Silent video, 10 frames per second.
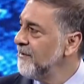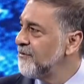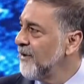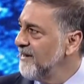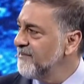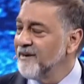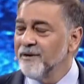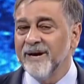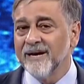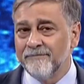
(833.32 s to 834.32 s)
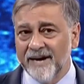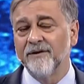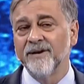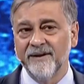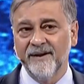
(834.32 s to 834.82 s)
So I decided to make a bet
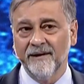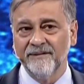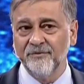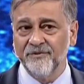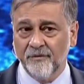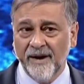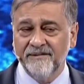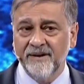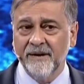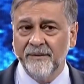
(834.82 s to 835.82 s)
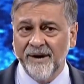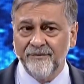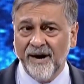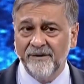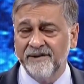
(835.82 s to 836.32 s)
on India. This was crazy. When I
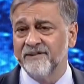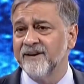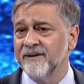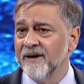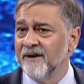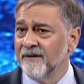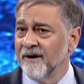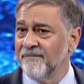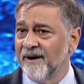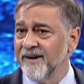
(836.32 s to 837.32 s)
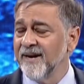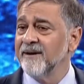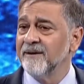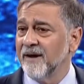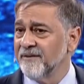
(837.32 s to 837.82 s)
tried raising funding
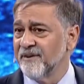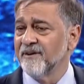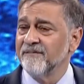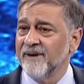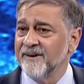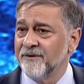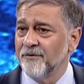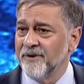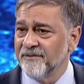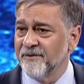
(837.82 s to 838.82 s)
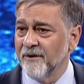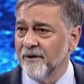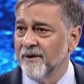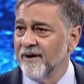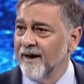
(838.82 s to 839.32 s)
in Silicon Valley 2 years
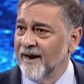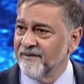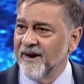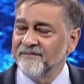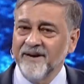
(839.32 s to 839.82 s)
ago, and I